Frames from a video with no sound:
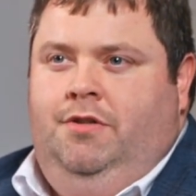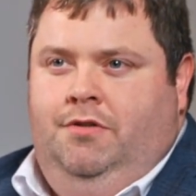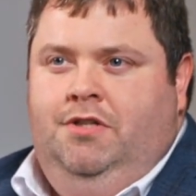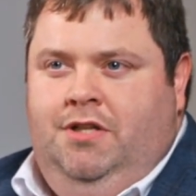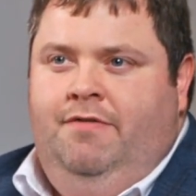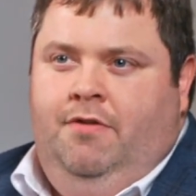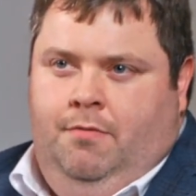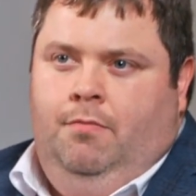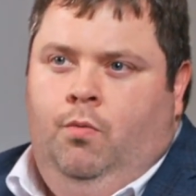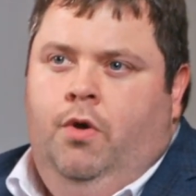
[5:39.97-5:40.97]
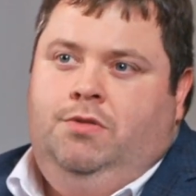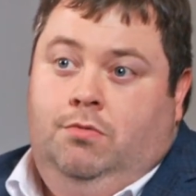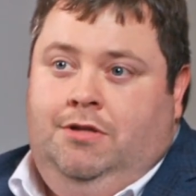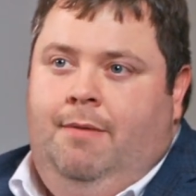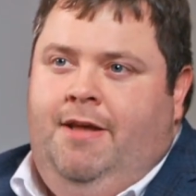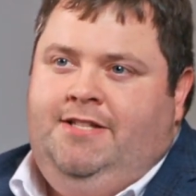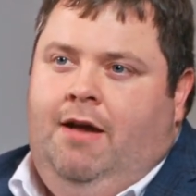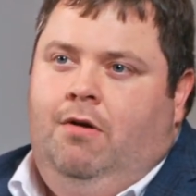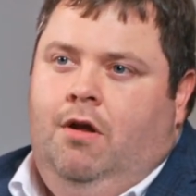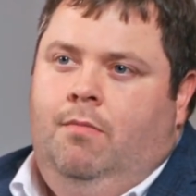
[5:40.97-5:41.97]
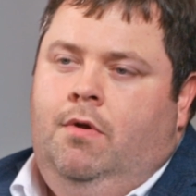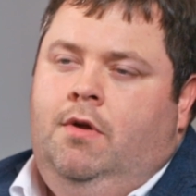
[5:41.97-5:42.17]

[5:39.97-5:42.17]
to deliver and work towards that best outcome.